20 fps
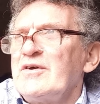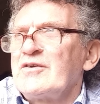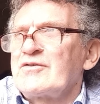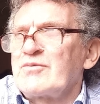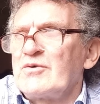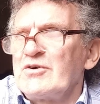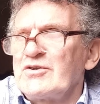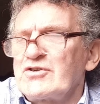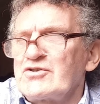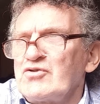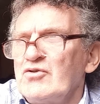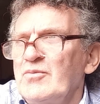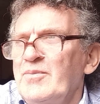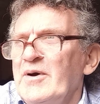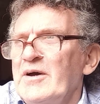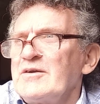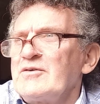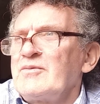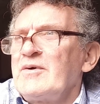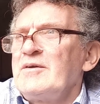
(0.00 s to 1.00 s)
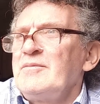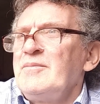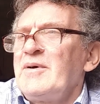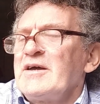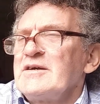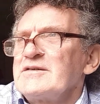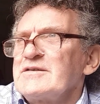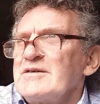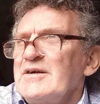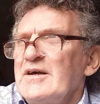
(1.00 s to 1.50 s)
It's worth a 2 point win
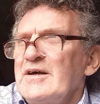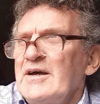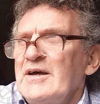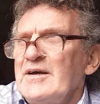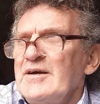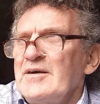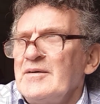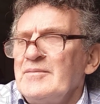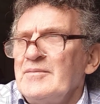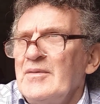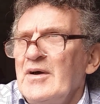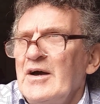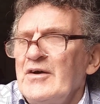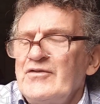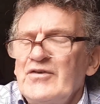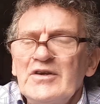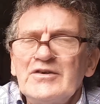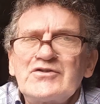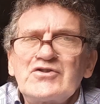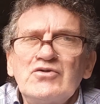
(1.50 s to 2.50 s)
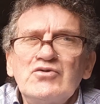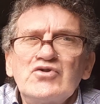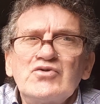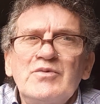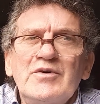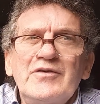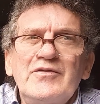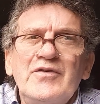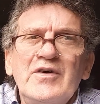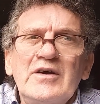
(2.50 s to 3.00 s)
bet. I see it's
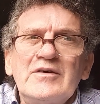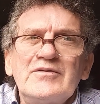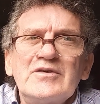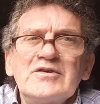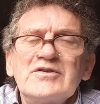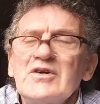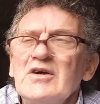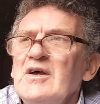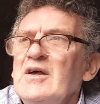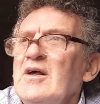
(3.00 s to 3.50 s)
2-1 favourite.